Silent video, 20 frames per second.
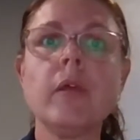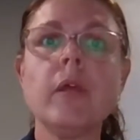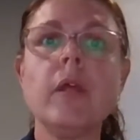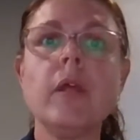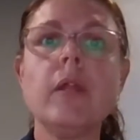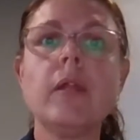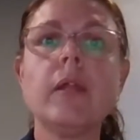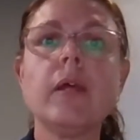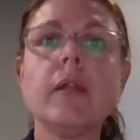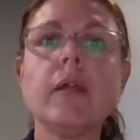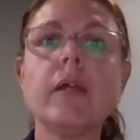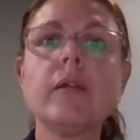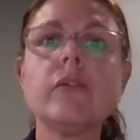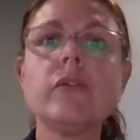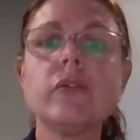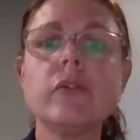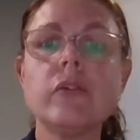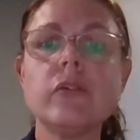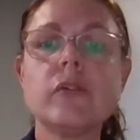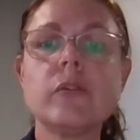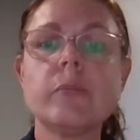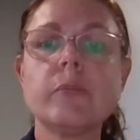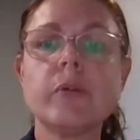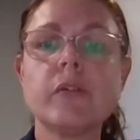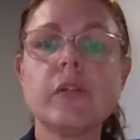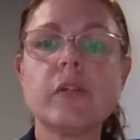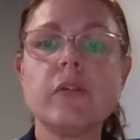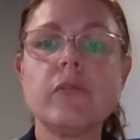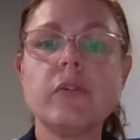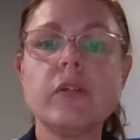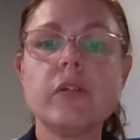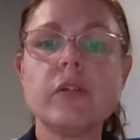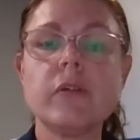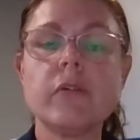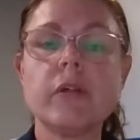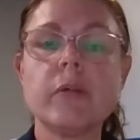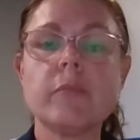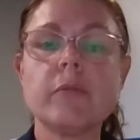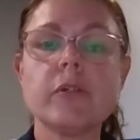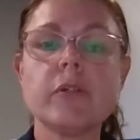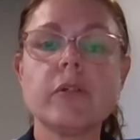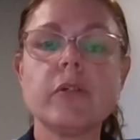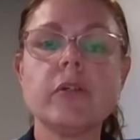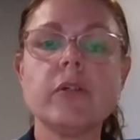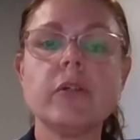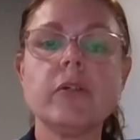Now let's choose a positive interrupter cue.